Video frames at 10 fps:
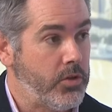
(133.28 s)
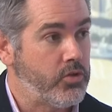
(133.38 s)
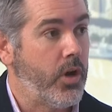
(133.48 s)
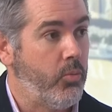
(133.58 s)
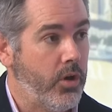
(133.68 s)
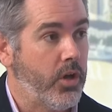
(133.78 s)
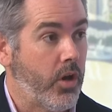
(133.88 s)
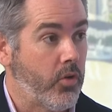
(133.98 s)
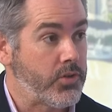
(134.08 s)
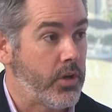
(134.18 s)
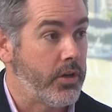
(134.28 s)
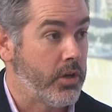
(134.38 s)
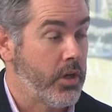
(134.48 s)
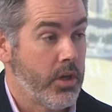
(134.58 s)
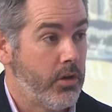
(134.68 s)
we try and work alongside
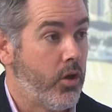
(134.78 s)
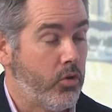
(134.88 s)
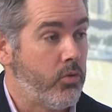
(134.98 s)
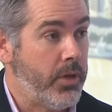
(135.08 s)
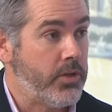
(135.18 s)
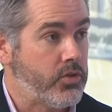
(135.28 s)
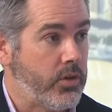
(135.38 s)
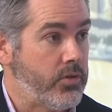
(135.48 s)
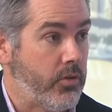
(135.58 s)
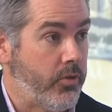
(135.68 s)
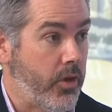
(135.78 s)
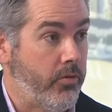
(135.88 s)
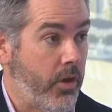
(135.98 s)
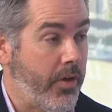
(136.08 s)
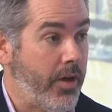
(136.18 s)
local ministries of, of,
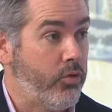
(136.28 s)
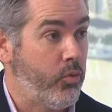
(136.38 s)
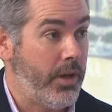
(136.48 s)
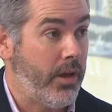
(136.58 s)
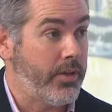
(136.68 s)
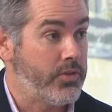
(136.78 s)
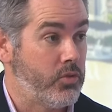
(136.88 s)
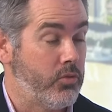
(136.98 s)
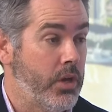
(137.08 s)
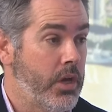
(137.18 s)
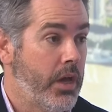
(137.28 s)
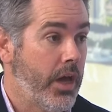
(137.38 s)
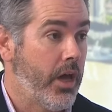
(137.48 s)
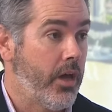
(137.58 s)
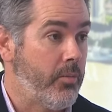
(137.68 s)
of health. We like to
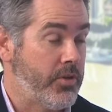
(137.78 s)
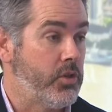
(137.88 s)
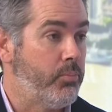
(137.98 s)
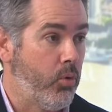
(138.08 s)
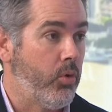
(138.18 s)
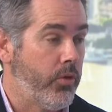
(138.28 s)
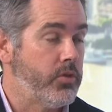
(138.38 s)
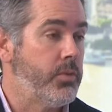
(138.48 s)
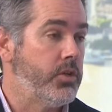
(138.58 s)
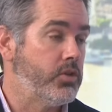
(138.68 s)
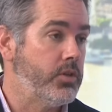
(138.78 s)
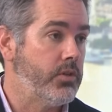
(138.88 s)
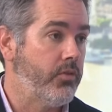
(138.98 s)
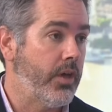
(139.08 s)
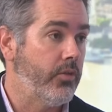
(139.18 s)
um, support those ministries
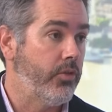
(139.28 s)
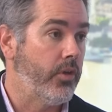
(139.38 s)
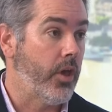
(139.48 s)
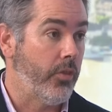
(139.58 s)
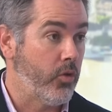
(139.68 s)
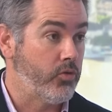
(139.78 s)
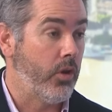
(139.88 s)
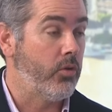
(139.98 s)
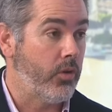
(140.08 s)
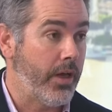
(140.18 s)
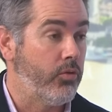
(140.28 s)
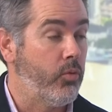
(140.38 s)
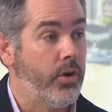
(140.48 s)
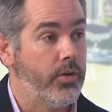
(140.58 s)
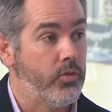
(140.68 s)
of health and, and those local health
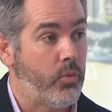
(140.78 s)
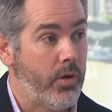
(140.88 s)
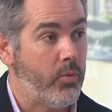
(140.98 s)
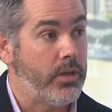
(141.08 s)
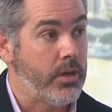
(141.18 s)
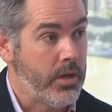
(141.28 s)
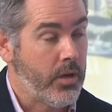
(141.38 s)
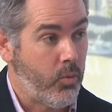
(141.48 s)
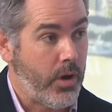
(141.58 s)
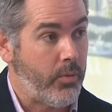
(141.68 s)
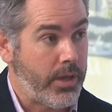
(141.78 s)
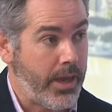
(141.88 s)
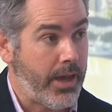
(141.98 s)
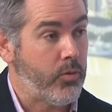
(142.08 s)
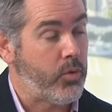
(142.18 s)
workers where we where we
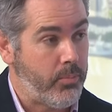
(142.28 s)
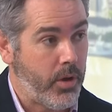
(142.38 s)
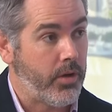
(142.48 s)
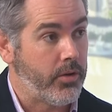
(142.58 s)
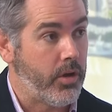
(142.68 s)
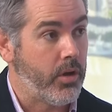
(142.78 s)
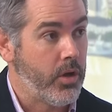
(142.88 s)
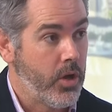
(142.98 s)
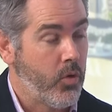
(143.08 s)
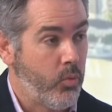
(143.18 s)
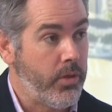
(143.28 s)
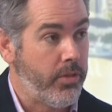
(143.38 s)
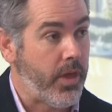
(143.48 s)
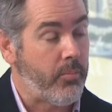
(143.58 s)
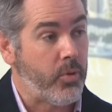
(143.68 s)
can. We partner with
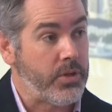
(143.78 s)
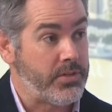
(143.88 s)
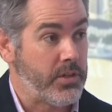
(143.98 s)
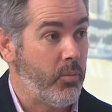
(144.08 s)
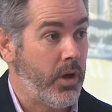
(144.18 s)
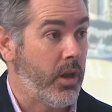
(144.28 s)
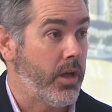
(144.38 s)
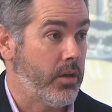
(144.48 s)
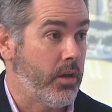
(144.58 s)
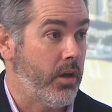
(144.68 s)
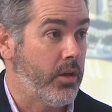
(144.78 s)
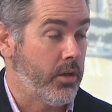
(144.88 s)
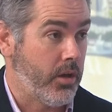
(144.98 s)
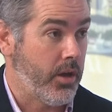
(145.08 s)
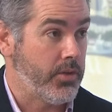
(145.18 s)
them. But in somewhere like uh,
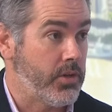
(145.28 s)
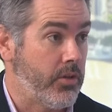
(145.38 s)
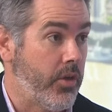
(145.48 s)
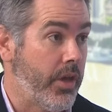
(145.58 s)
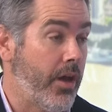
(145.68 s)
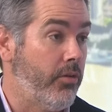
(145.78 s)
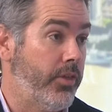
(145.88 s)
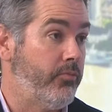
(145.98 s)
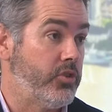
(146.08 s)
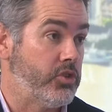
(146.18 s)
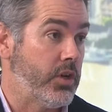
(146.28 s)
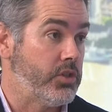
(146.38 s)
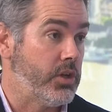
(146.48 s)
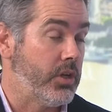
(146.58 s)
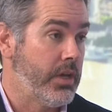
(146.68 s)
Gaza, the health
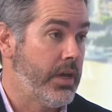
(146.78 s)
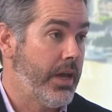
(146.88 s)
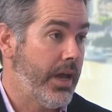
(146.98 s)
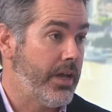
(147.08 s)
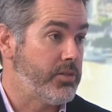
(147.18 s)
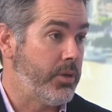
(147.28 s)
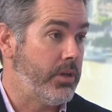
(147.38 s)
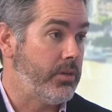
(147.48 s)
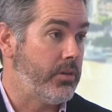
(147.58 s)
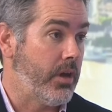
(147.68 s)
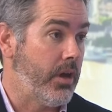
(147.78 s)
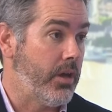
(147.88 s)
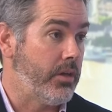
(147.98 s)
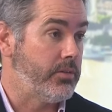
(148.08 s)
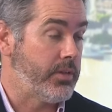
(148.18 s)
infrastructure has been
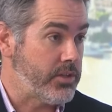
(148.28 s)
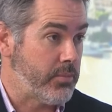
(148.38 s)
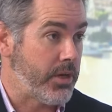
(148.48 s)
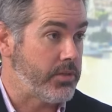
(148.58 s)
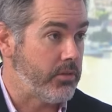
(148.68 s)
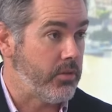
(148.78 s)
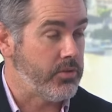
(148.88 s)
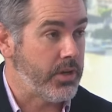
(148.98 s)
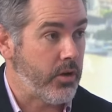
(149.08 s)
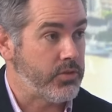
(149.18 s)
uh, decimated. There's now